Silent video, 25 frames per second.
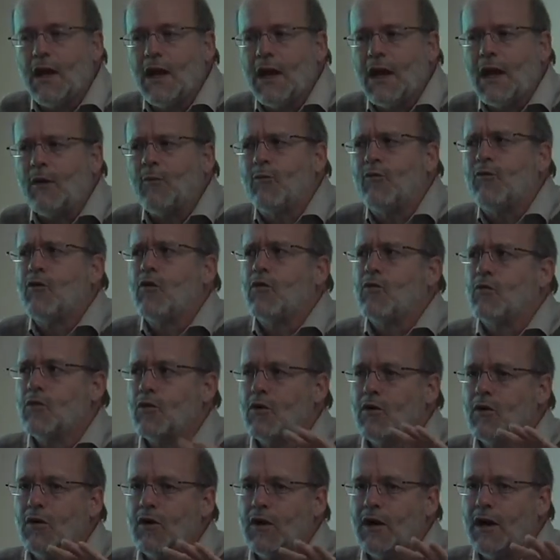And for
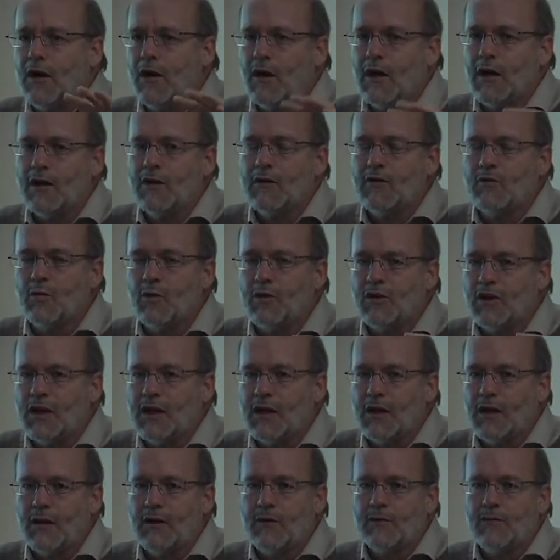rural areas,
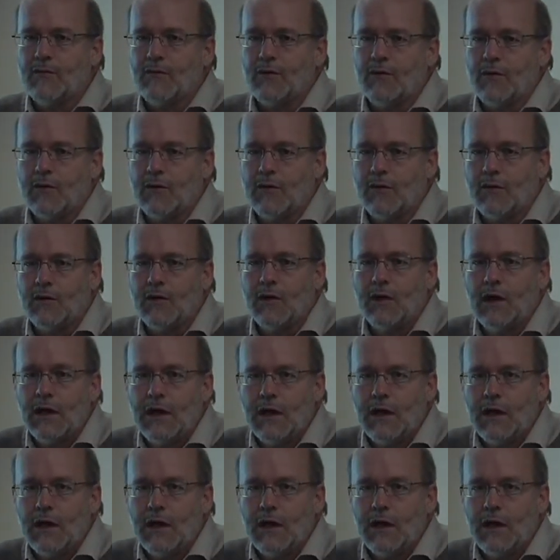particularly for